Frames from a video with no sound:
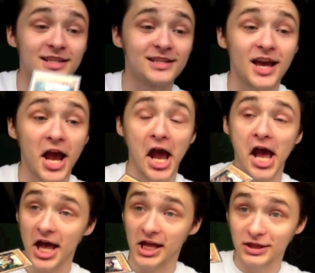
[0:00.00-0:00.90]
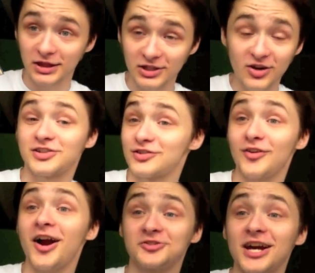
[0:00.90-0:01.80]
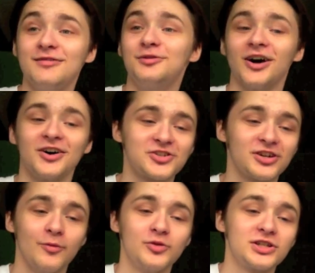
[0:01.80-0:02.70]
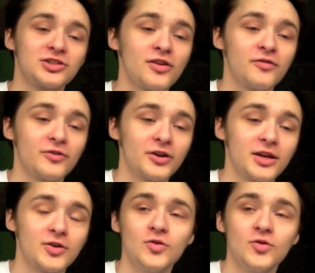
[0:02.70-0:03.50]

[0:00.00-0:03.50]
is the Knights of the Round Table archetype, which is so fucking